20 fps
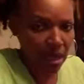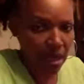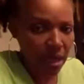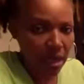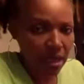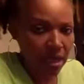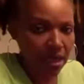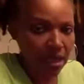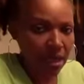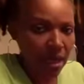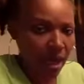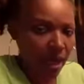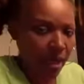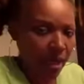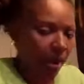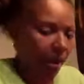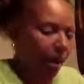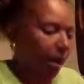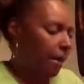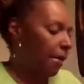cut the neck.
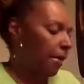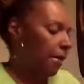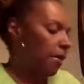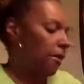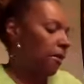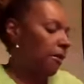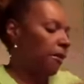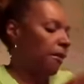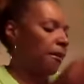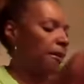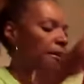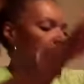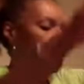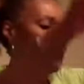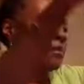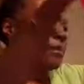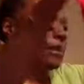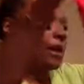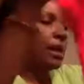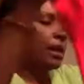
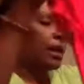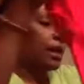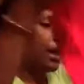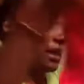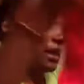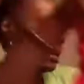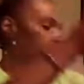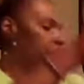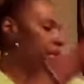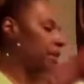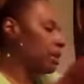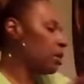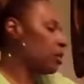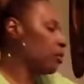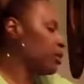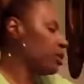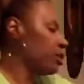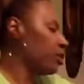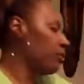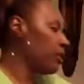And then let me know
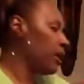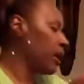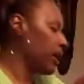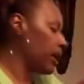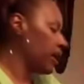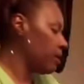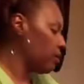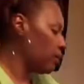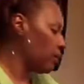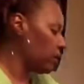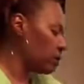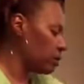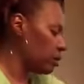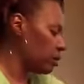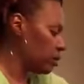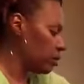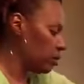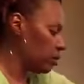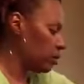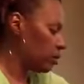when you're ready and we'll
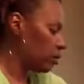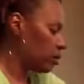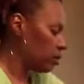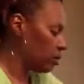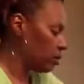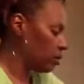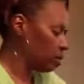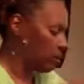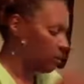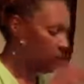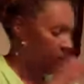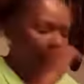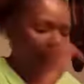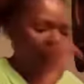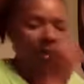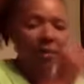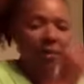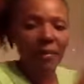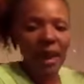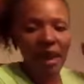
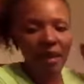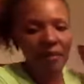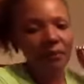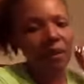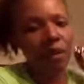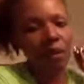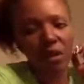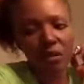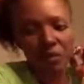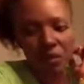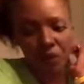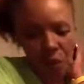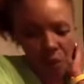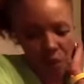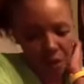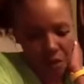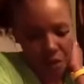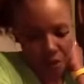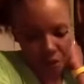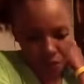get the back folded for
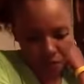you.